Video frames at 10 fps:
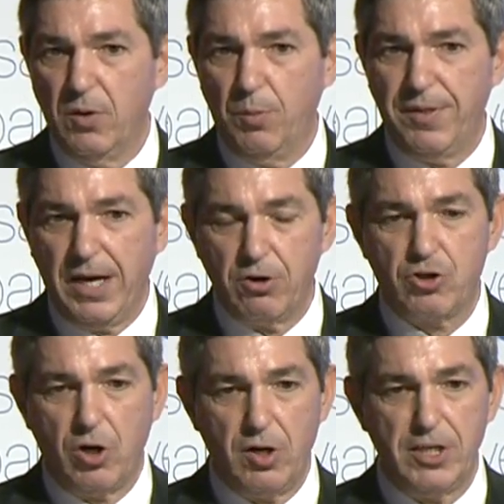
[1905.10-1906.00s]
without
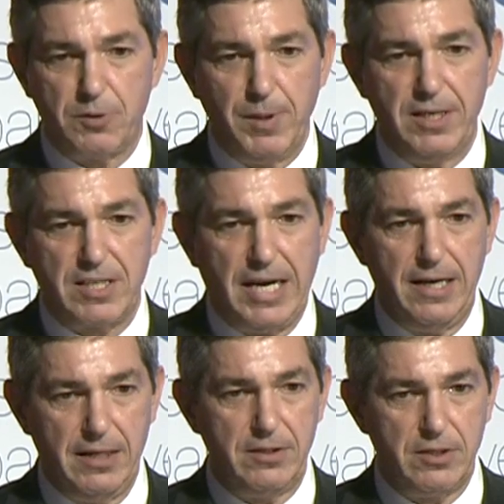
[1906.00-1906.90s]
journalists being
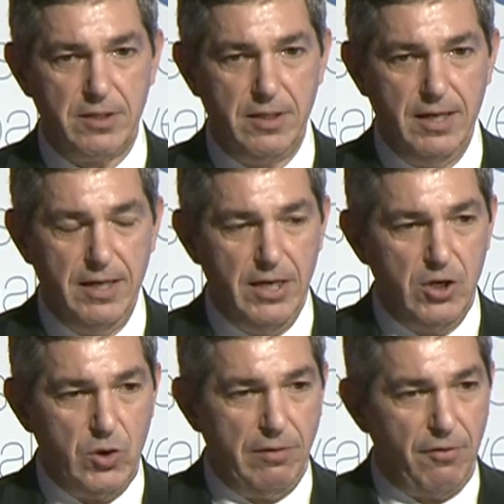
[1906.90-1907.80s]
silenced.
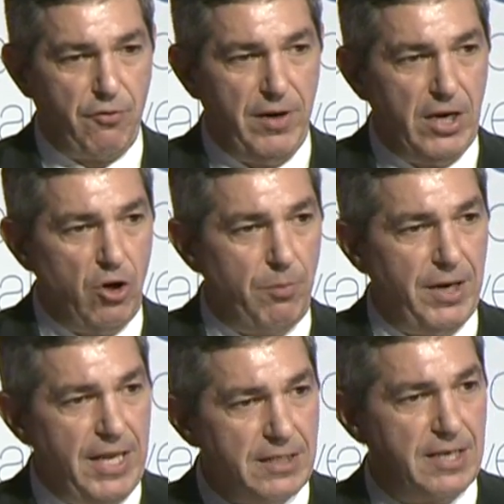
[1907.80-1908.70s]
To have a free and
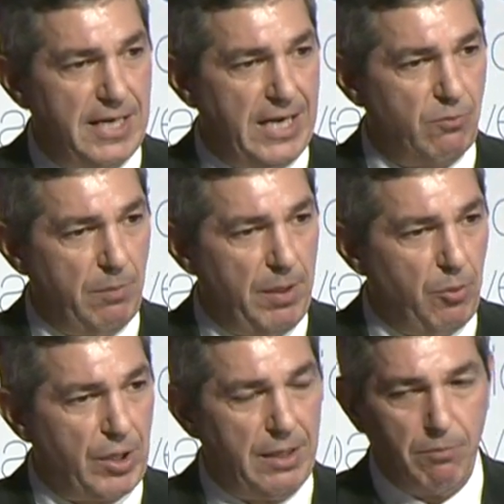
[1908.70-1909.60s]
open internet where
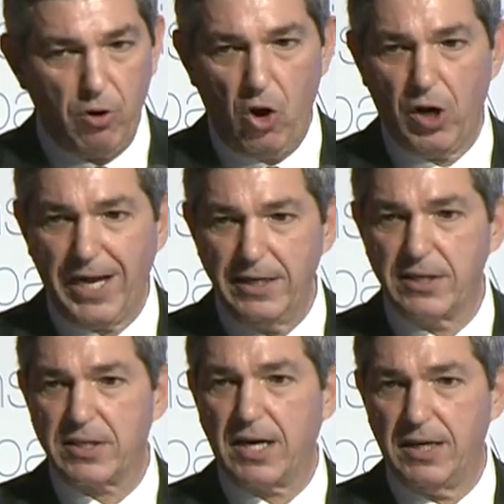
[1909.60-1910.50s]
people can blog and
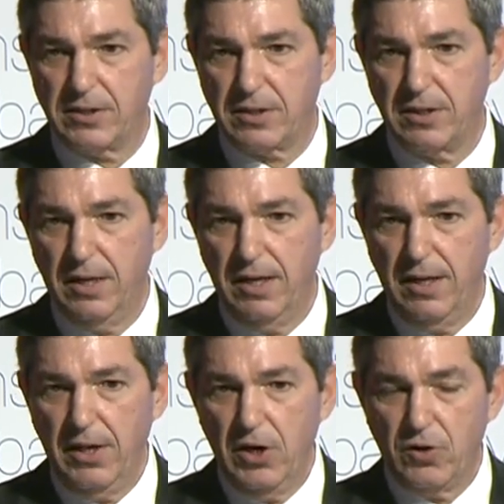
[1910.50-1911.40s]
discuss.
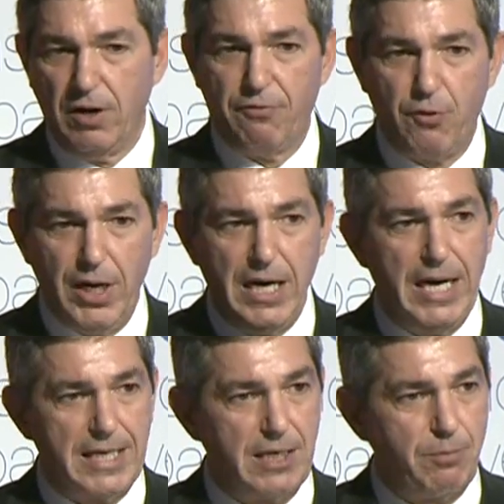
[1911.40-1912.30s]
To have freely
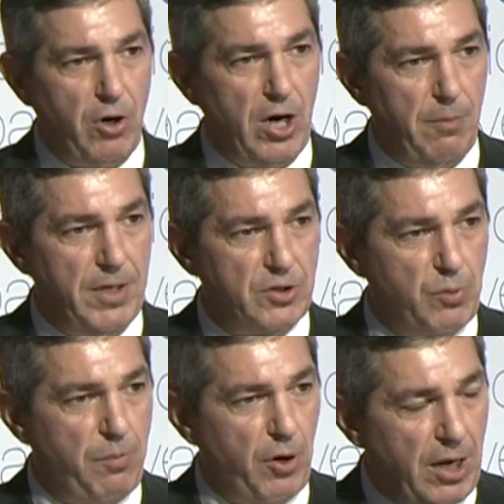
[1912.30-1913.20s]
elected parliaments
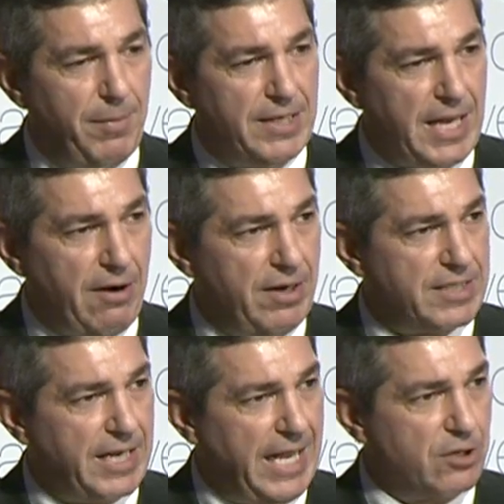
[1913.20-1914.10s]
where
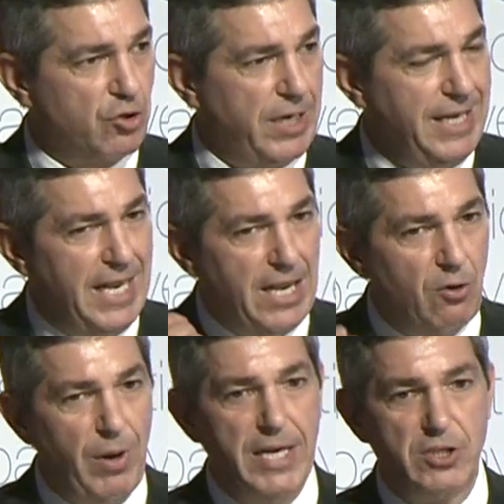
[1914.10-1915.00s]
parliamentarians can actually
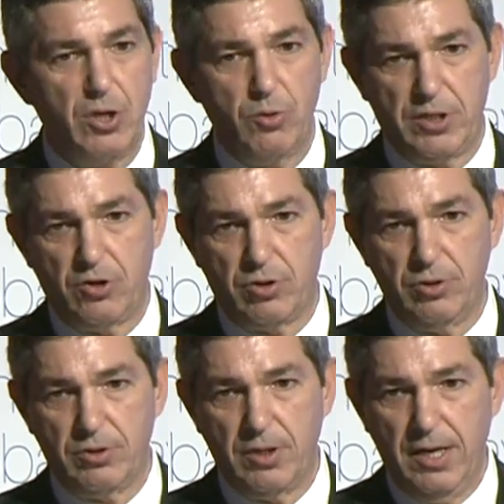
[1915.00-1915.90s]
raise those
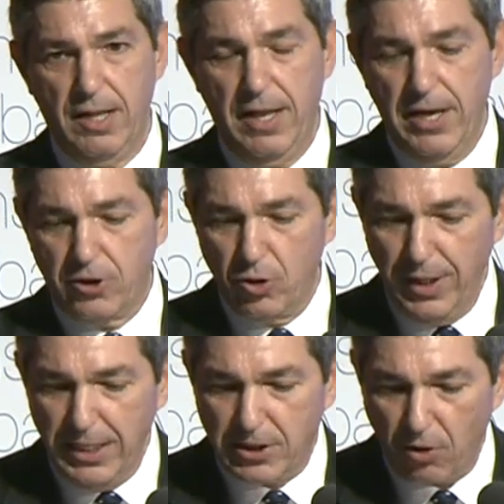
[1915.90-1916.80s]
issues. To
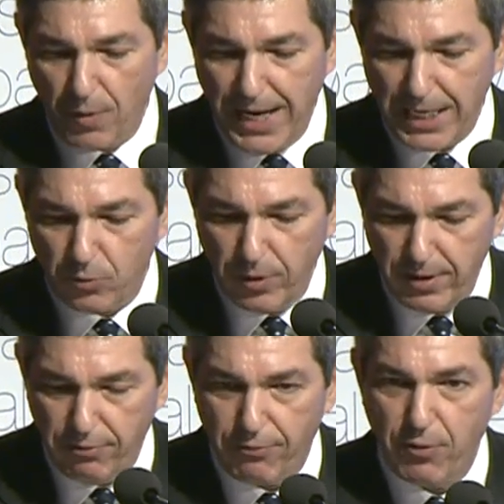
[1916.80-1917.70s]
interact with
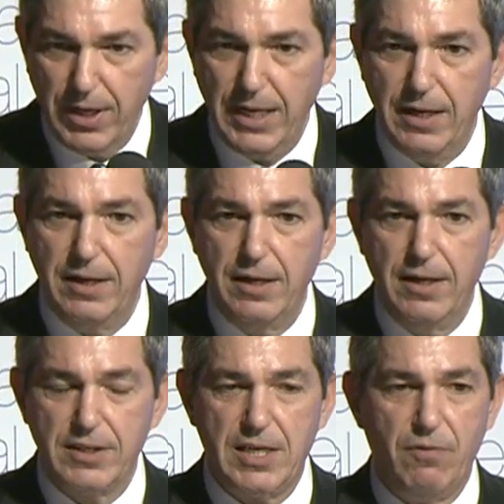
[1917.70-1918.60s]
a free
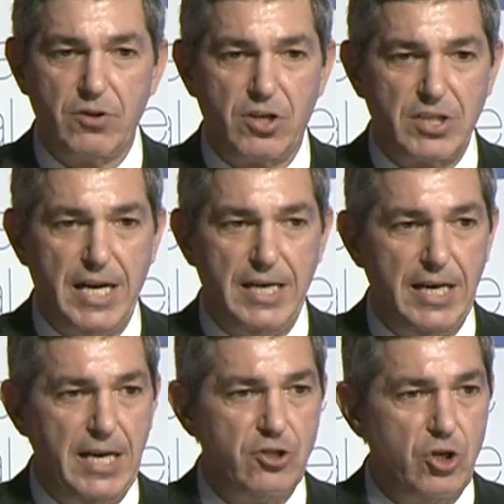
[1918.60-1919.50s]
civil society
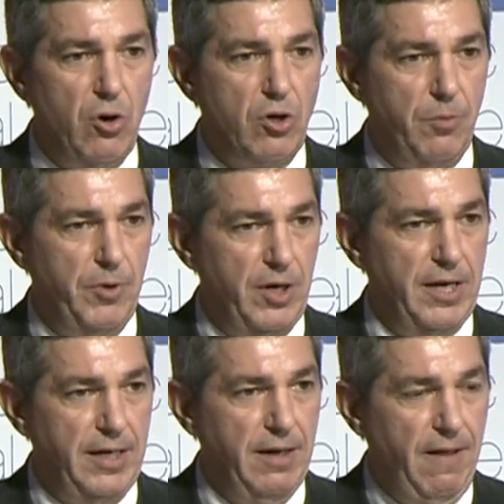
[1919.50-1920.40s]
and N G O
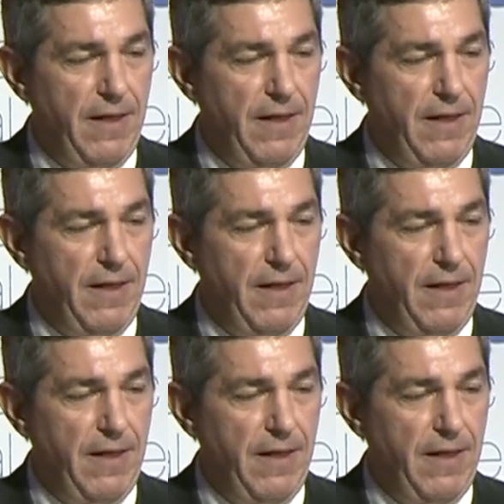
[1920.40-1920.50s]
community